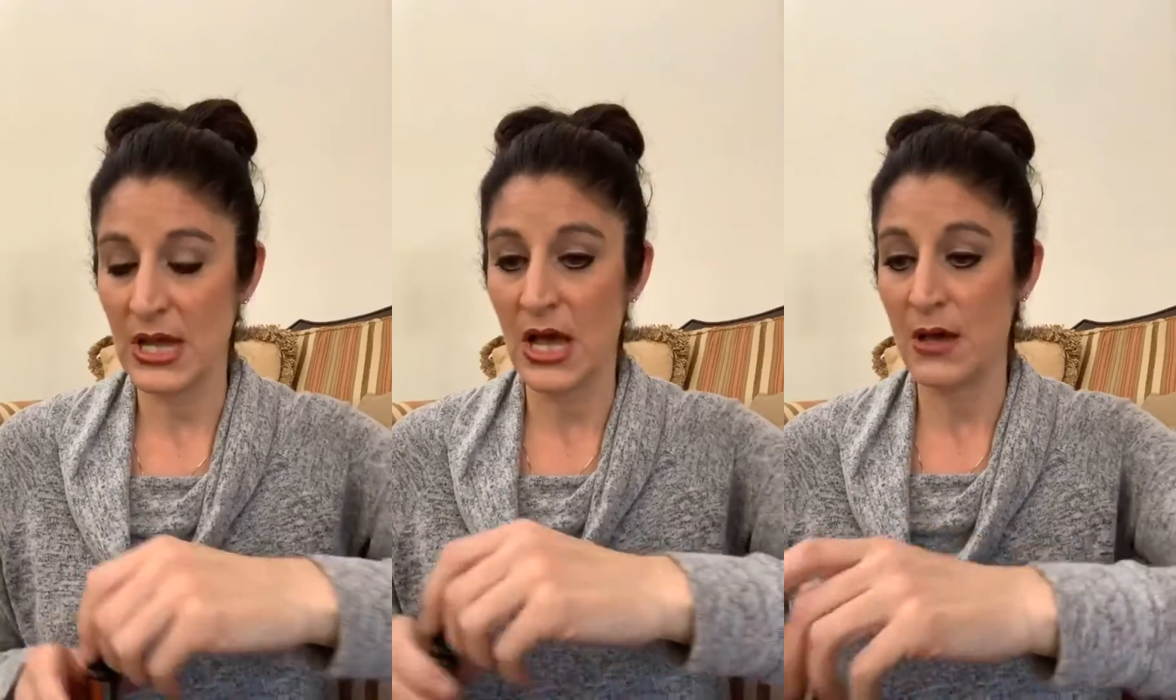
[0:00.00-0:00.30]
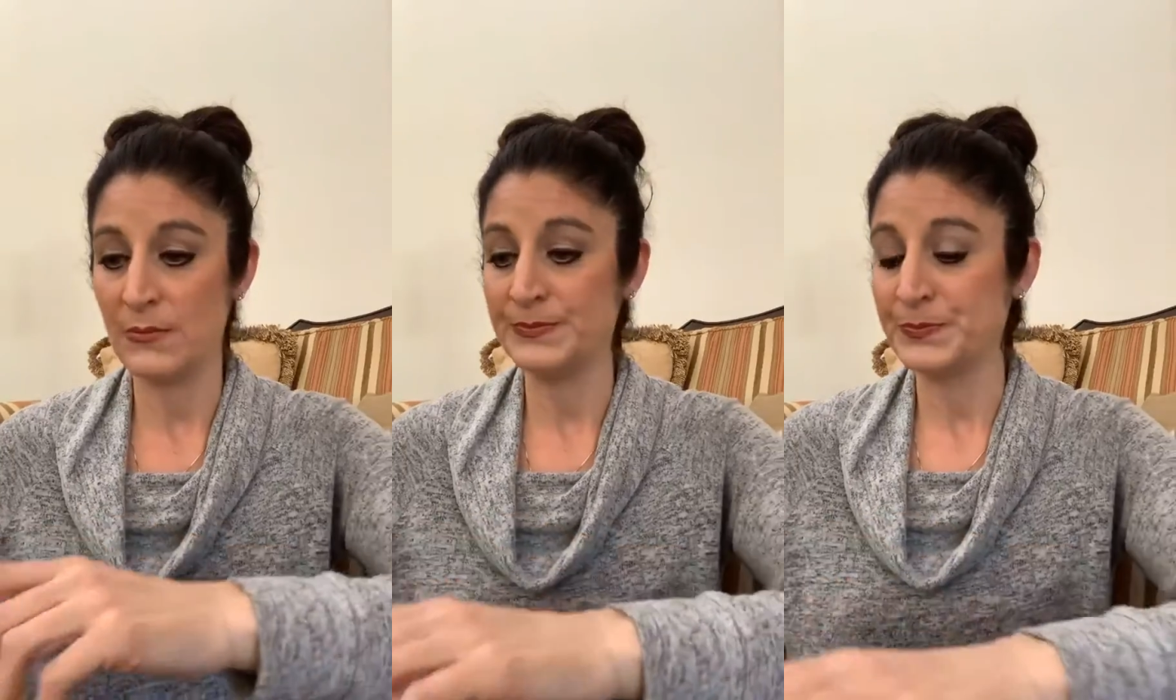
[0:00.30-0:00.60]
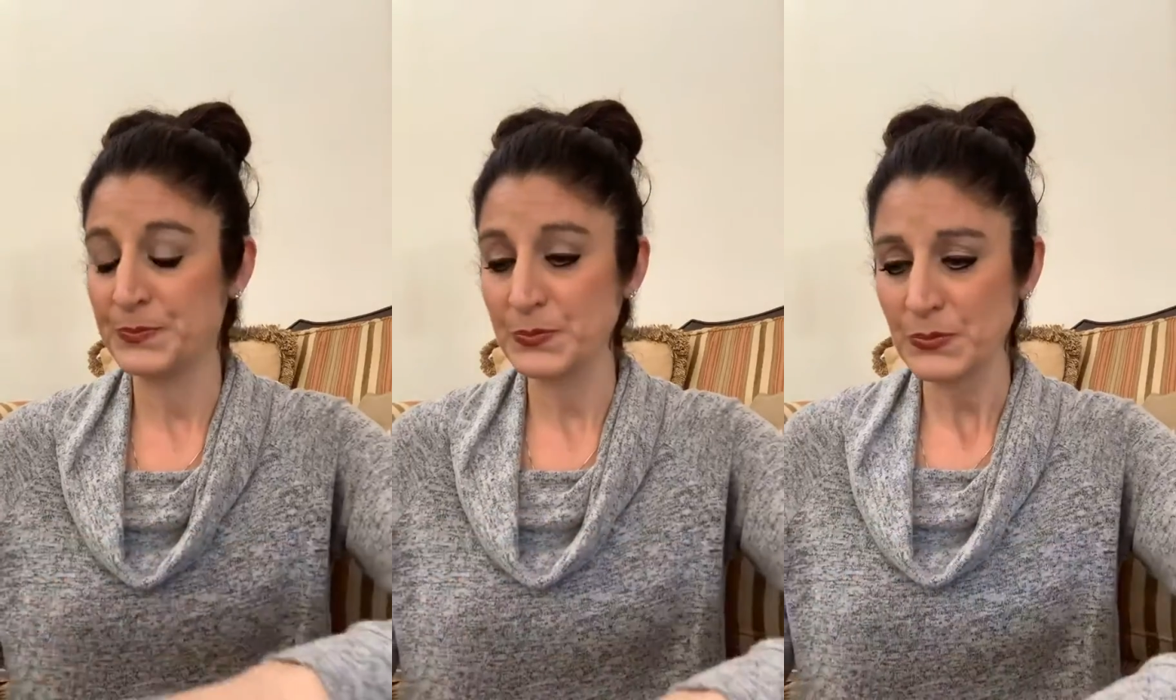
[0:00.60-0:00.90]

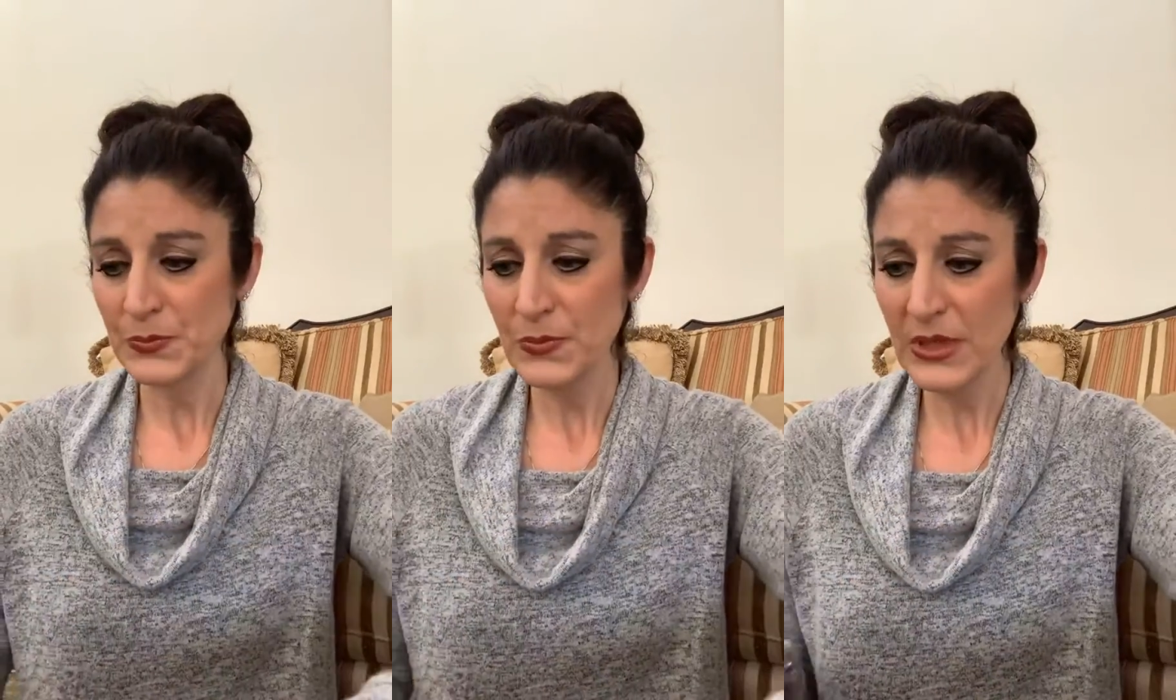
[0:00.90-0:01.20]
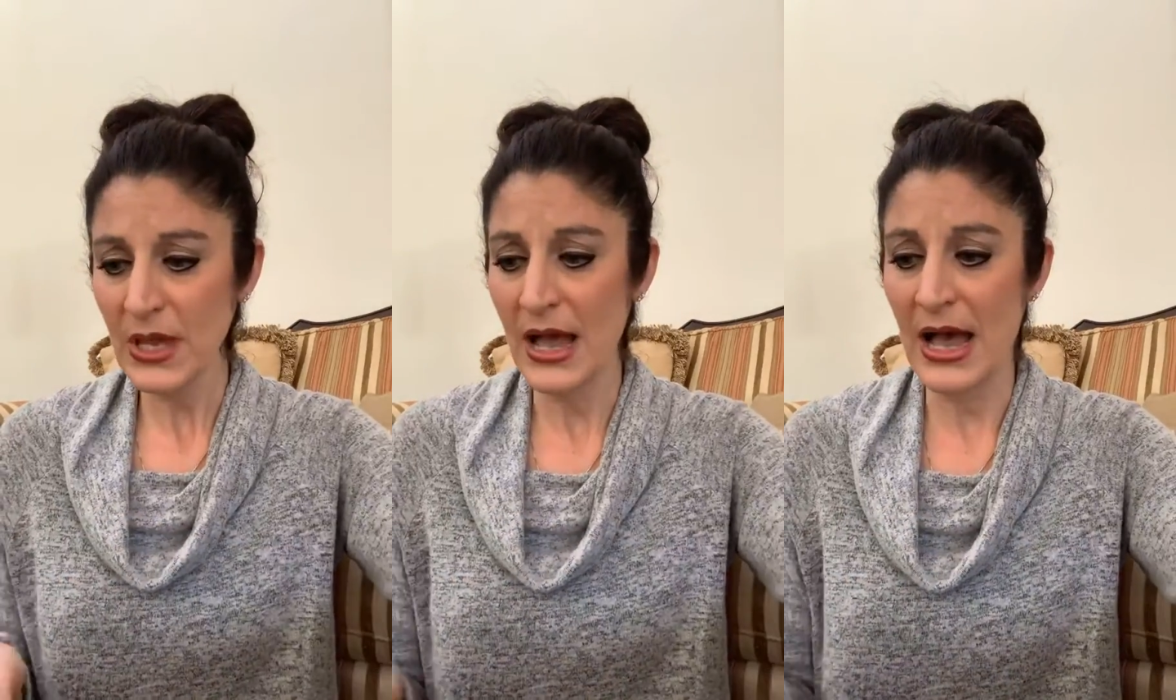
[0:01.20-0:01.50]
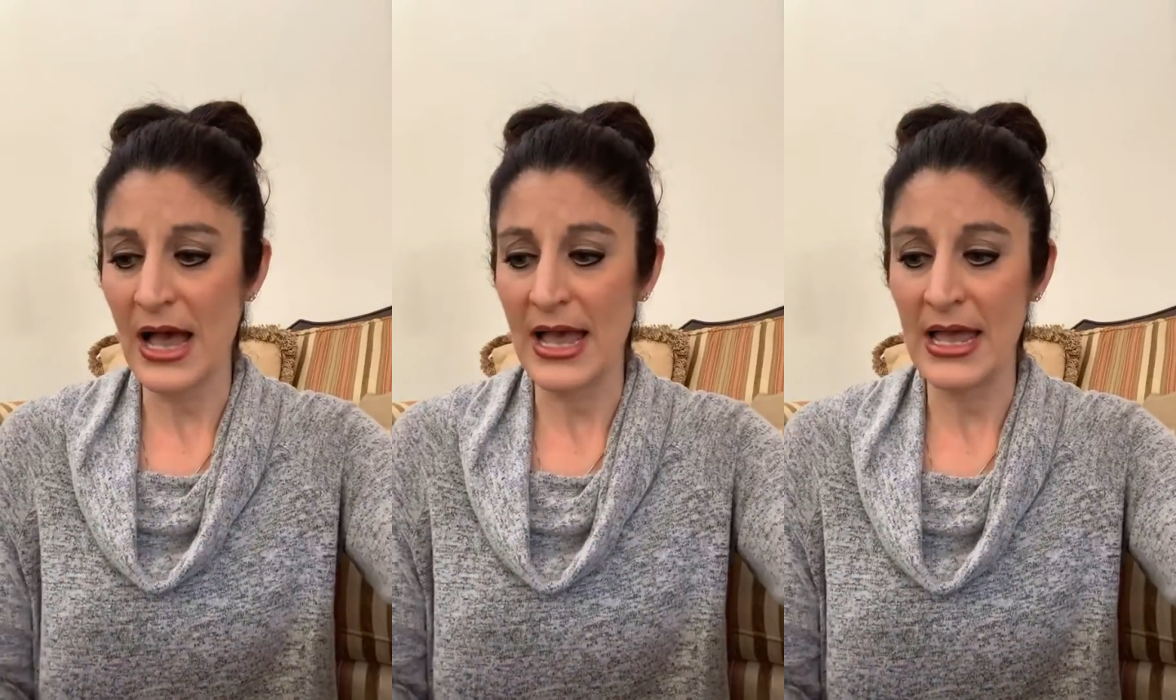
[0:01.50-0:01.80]

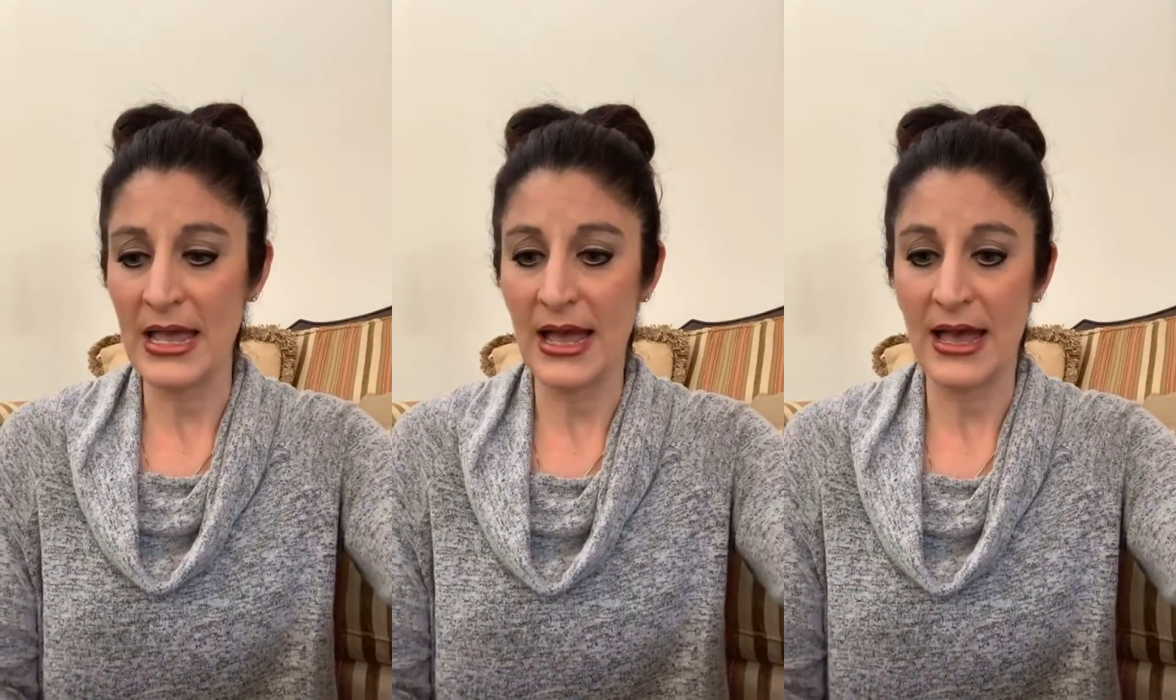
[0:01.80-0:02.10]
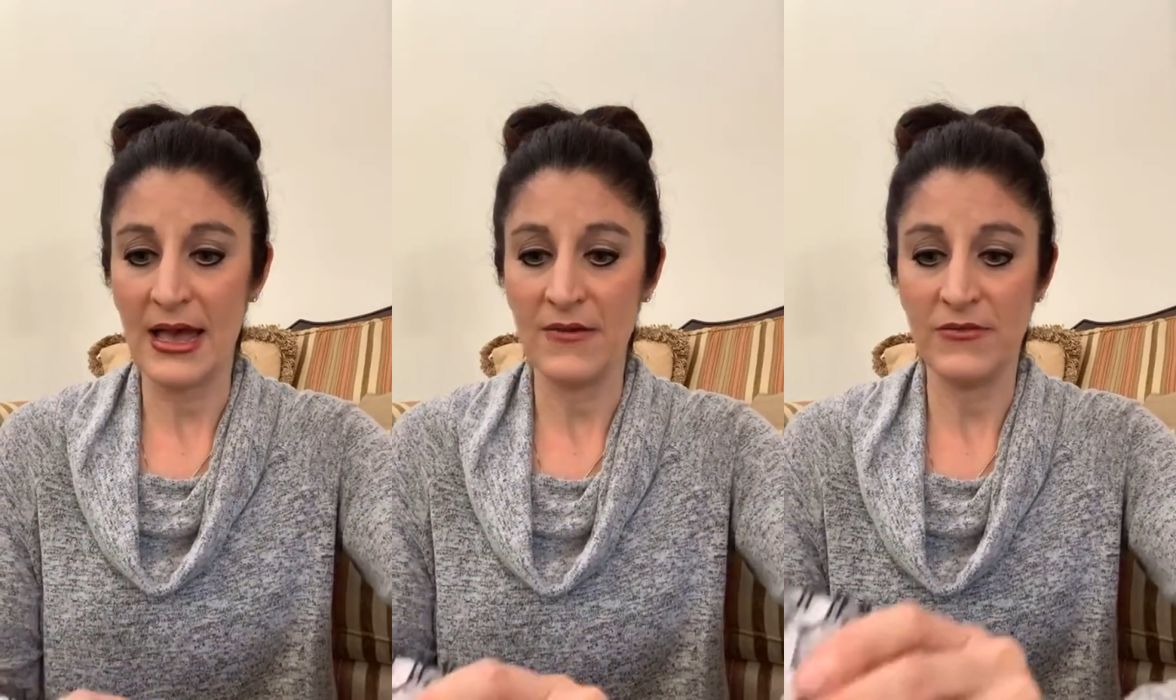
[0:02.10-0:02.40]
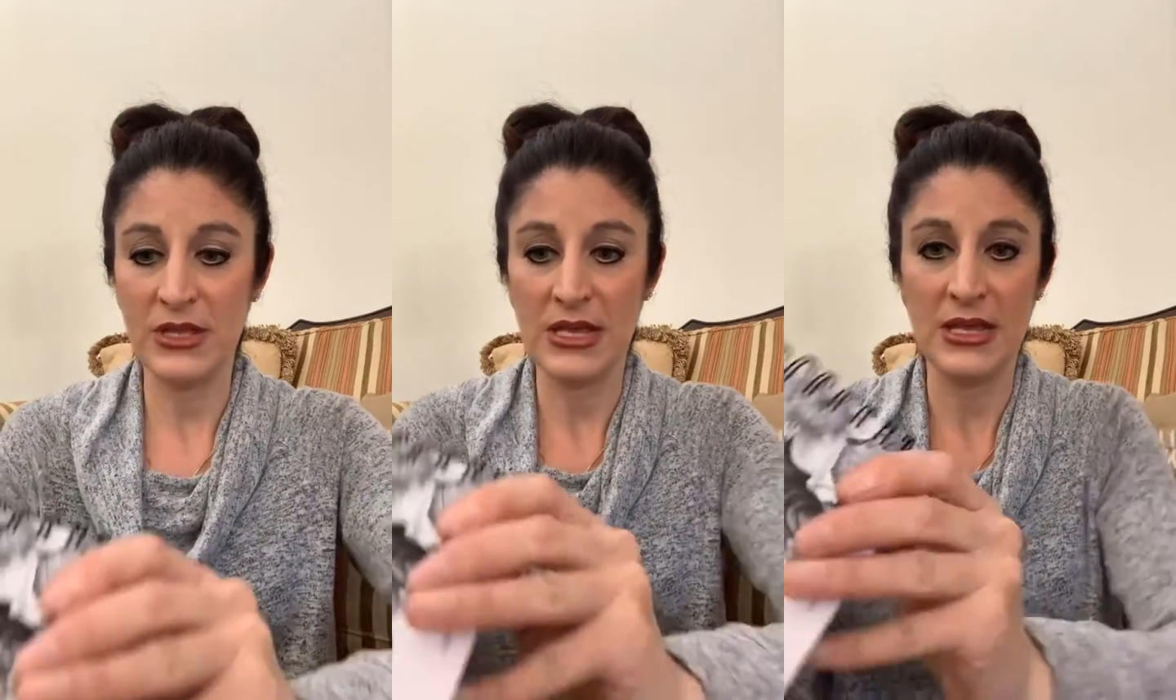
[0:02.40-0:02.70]
I have
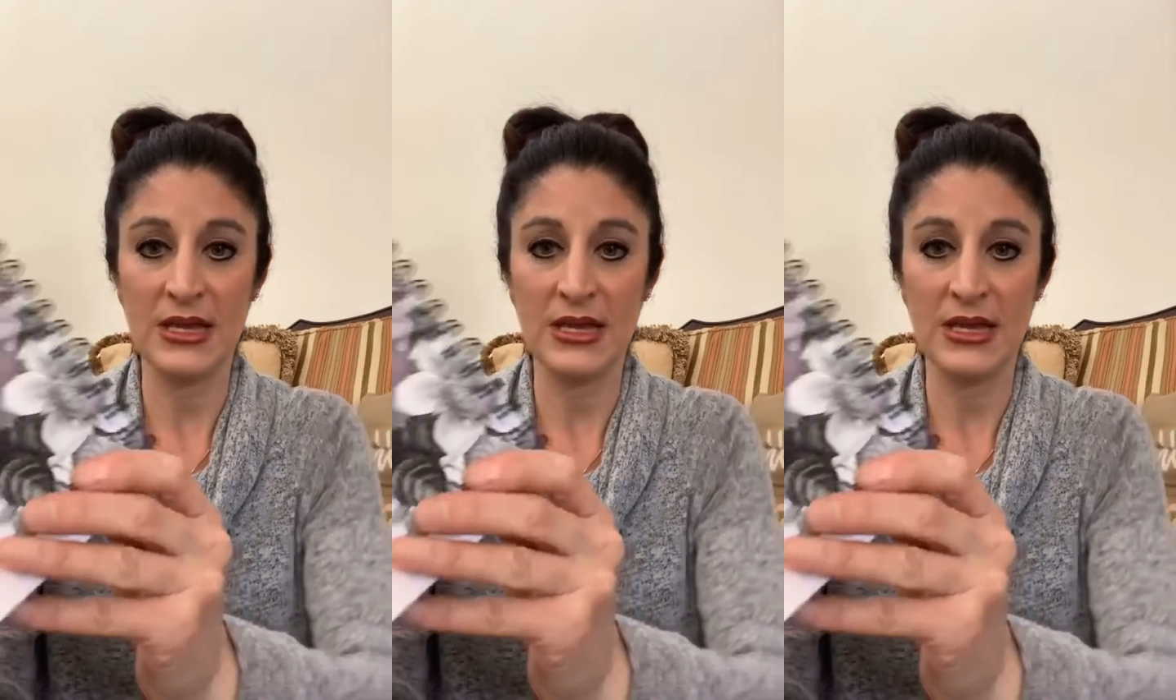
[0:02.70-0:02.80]
the